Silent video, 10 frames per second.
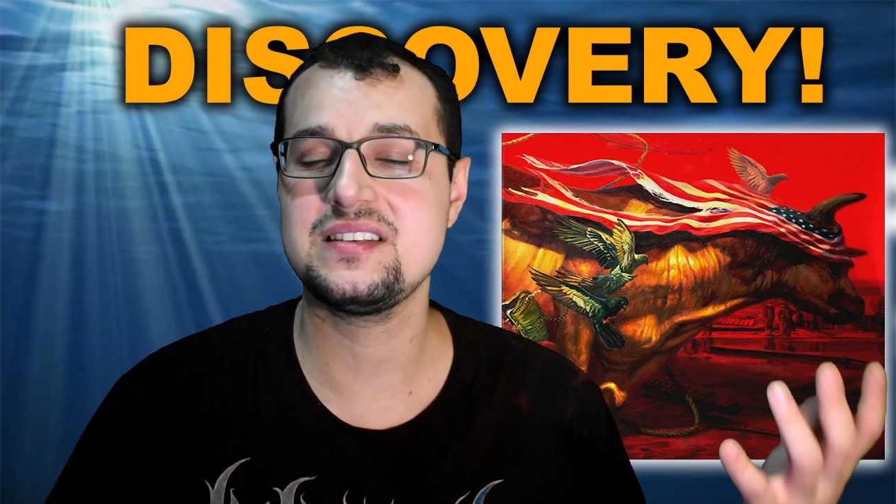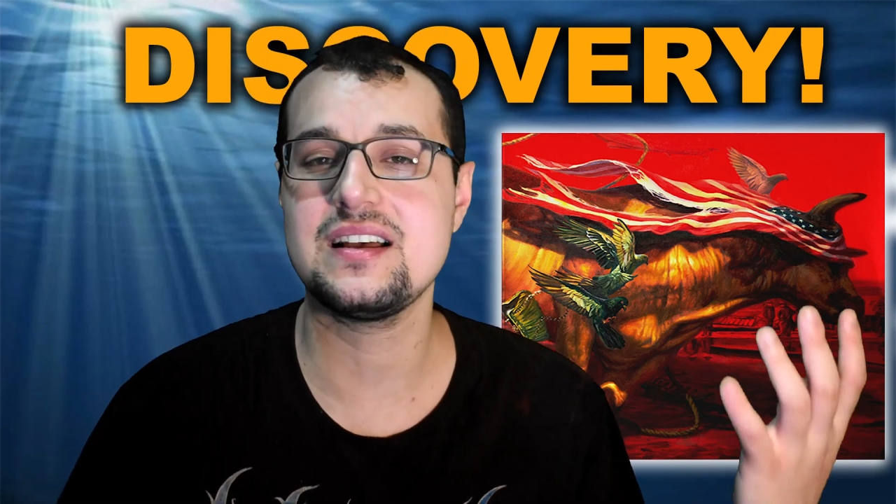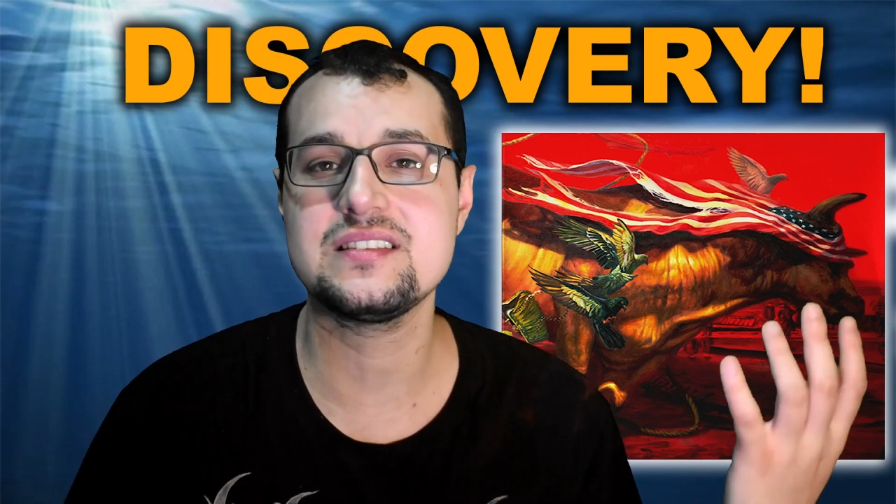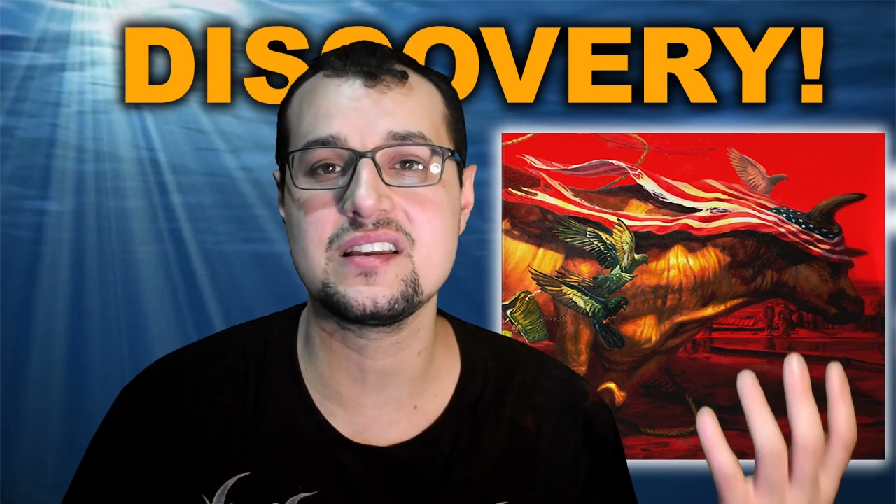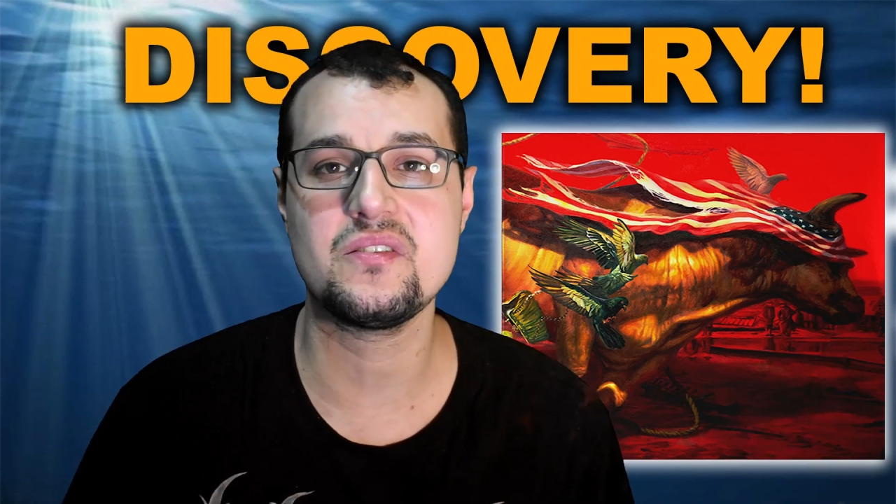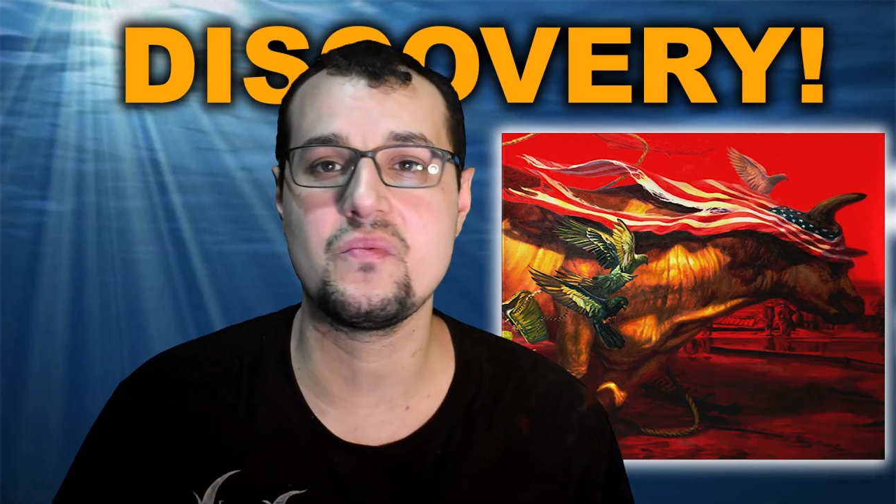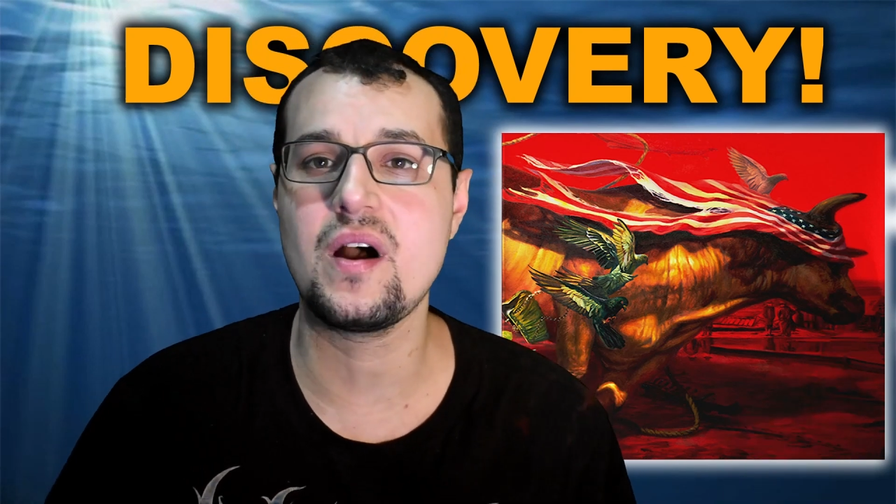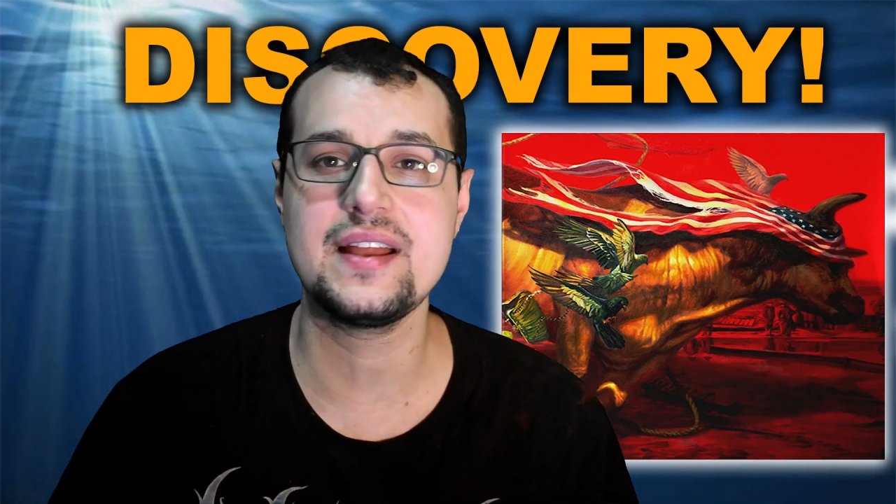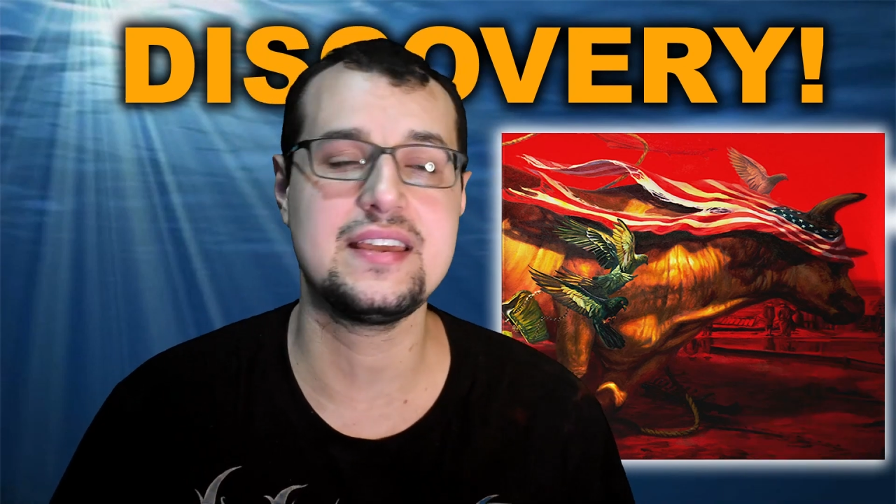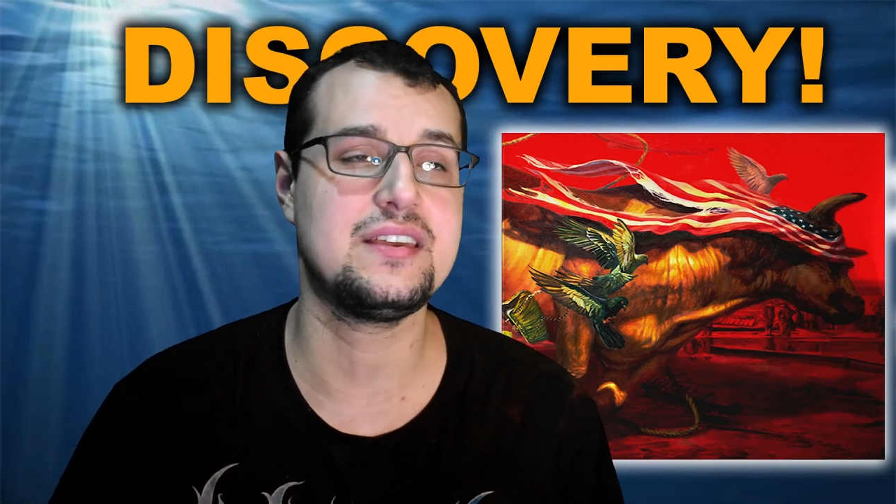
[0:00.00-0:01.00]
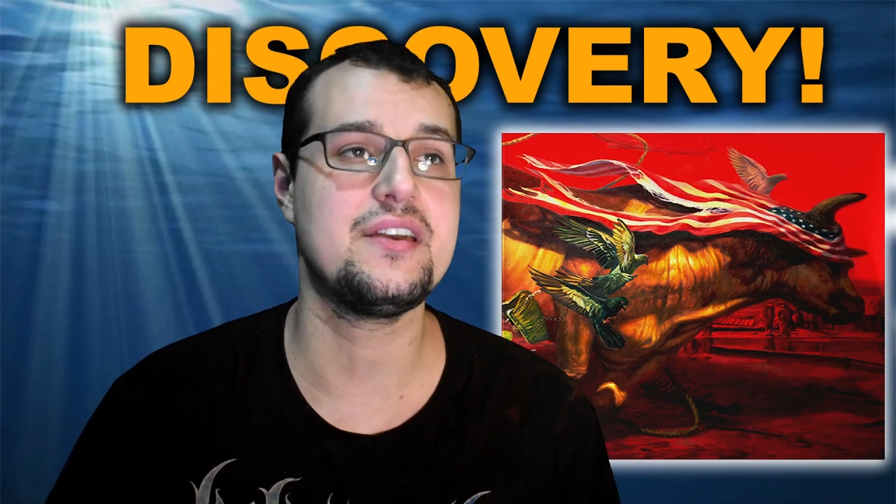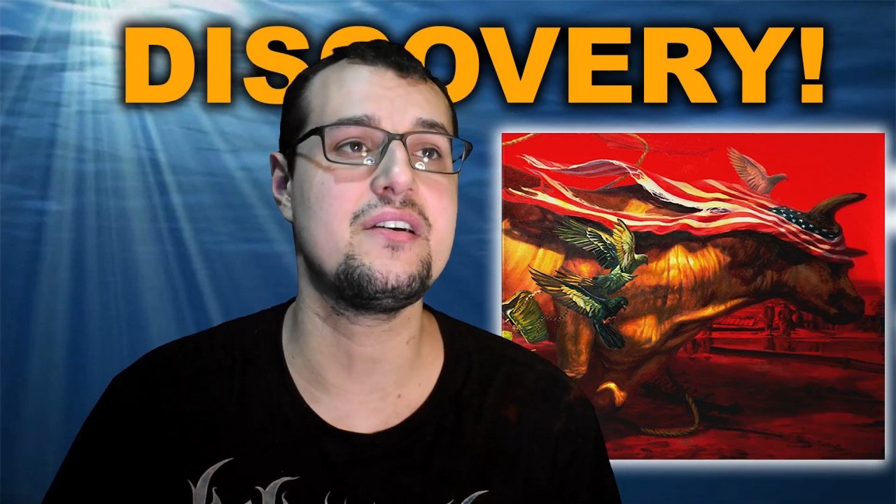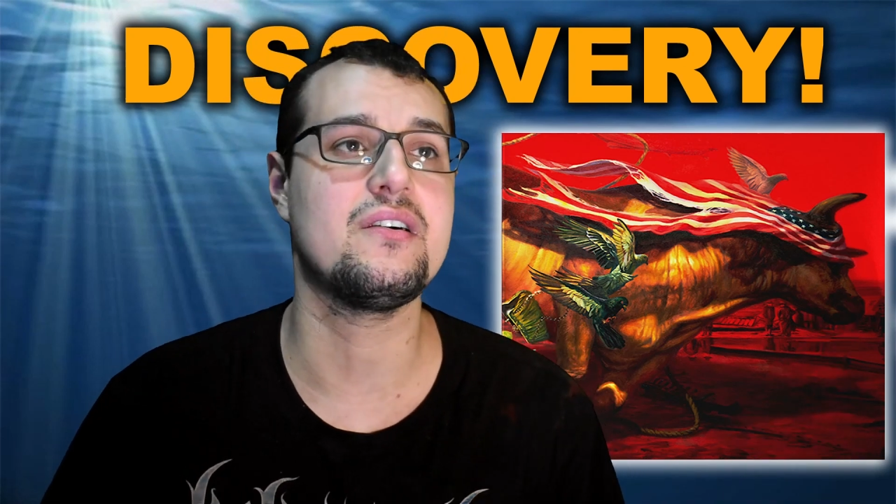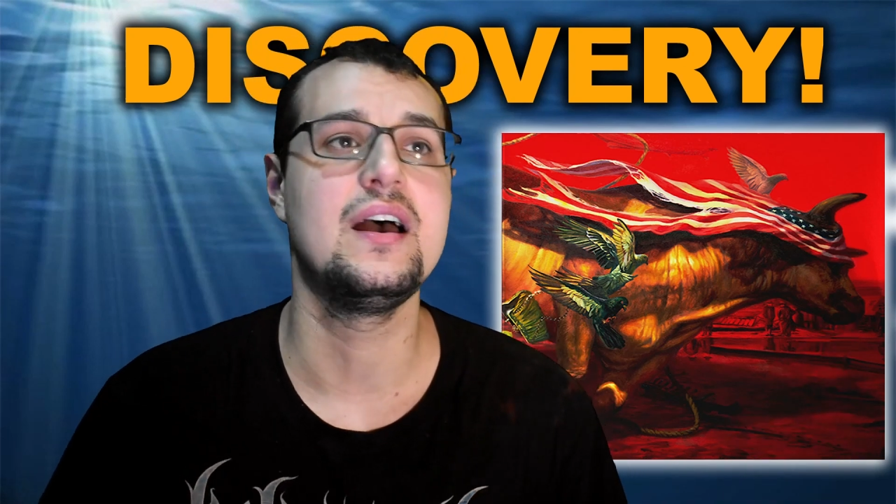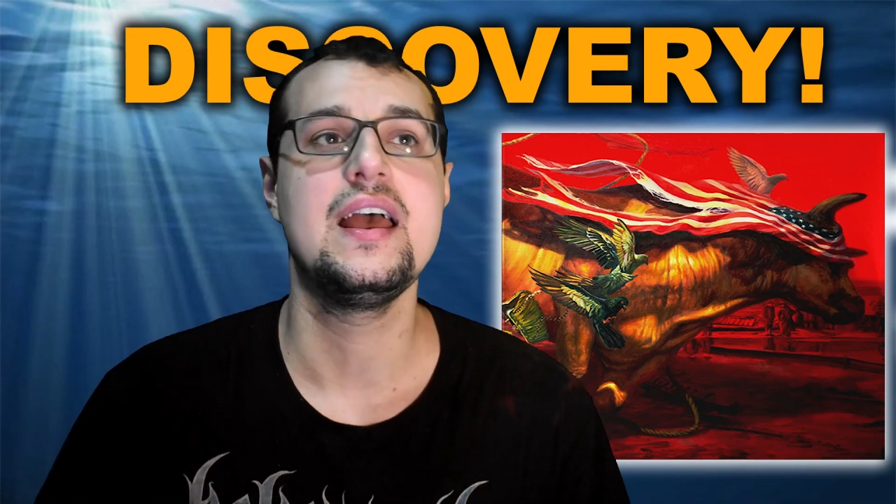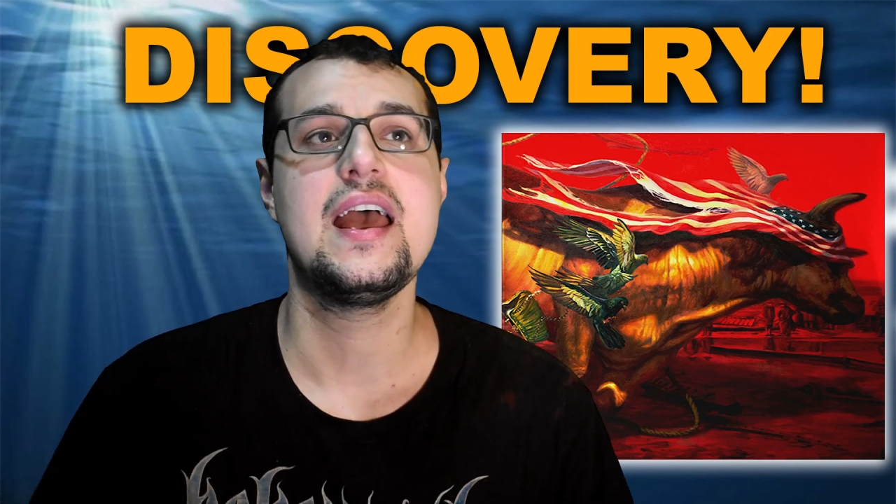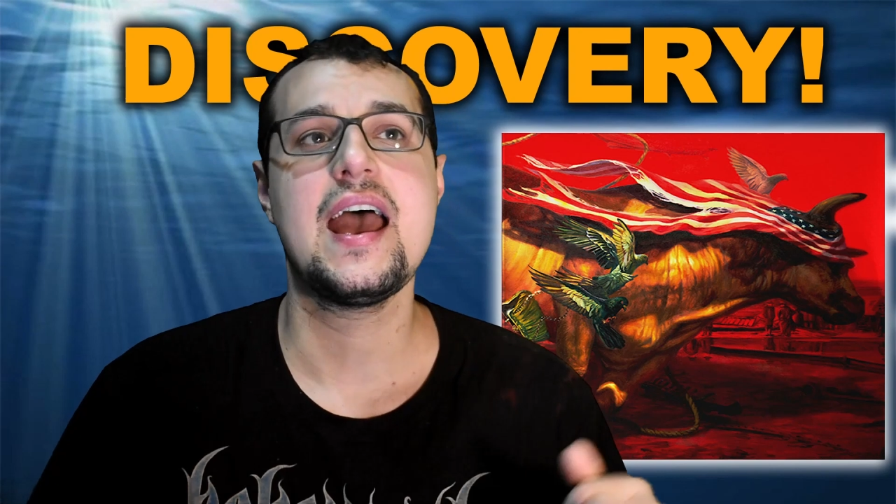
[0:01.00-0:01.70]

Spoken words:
sounds like a whiny girl.